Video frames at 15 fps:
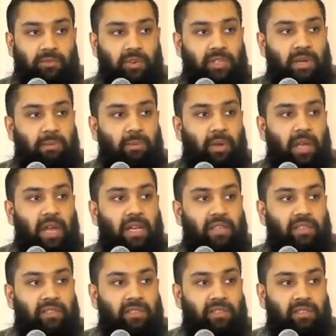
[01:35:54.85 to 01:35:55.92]
For example,
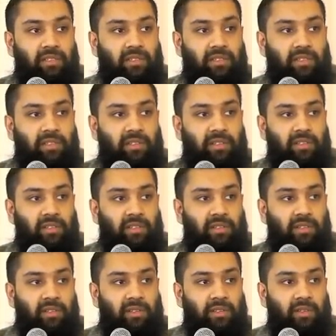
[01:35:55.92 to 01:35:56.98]
cats.
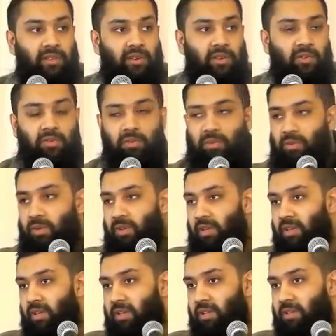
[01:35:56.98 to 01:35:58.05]
You know,
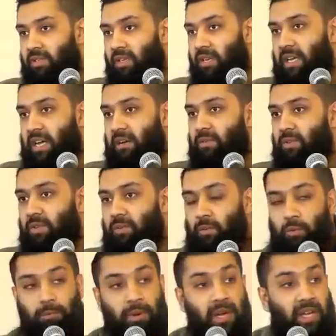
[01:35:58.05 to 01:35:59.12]
certain
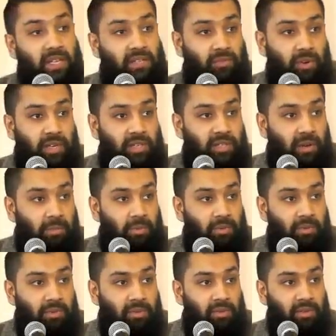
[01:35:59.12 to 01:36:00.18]
or birds, for
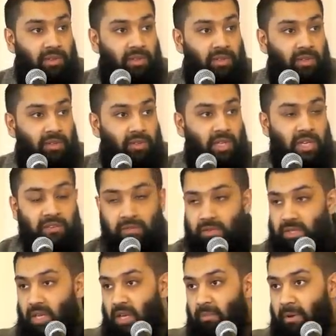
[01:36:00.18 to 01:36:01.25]
example. You give them a
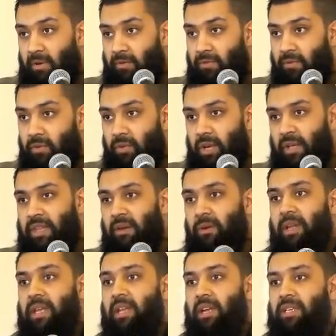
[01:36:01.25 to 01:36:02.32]
certain amount of food, and
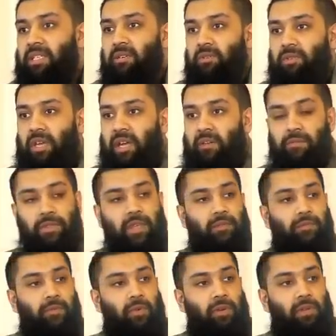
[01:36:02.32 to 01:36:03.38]
they'll eat until they're,
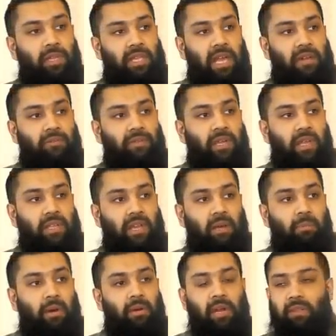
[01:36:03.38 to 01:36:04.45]
they're full, they have their,
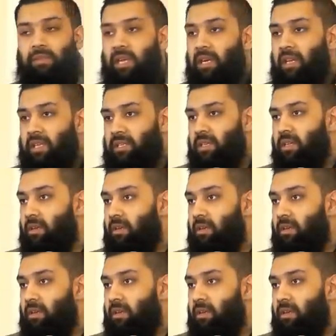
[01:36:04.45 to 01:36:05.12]
their amount, and then that's